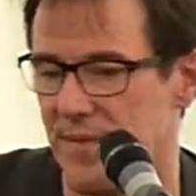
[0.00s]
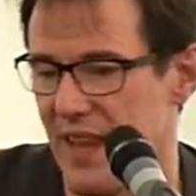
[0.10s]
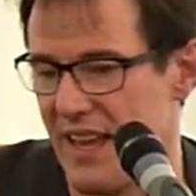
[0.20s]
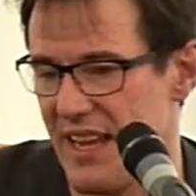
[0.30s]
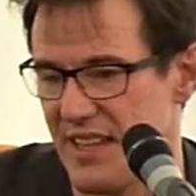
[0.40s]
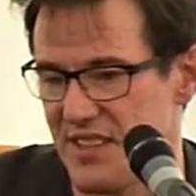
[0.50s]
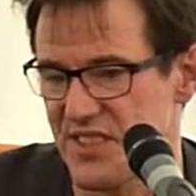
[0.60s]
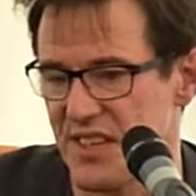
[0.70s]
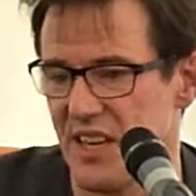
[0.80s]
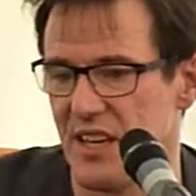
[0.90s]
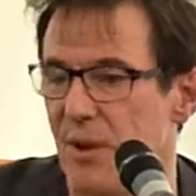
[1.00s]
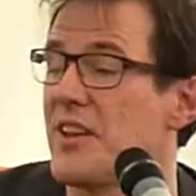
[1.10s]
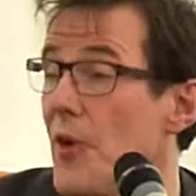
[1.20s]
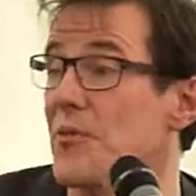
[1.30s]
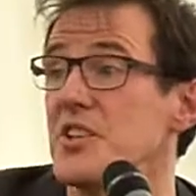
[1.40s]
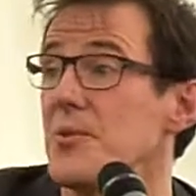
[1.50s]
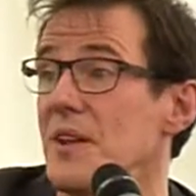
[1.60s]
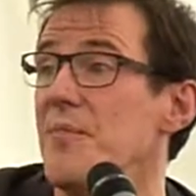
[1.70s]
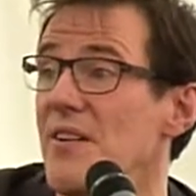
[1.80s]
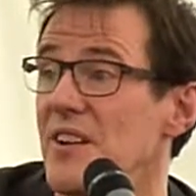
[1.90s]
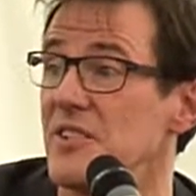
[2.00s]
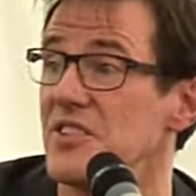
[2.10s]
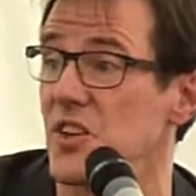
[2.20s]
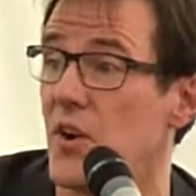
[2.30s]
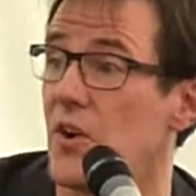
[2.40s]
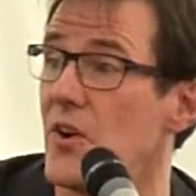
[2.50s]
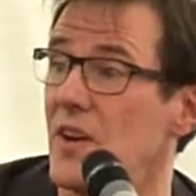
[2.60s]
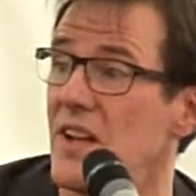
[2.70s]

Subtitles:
is we'd go and do an American tour.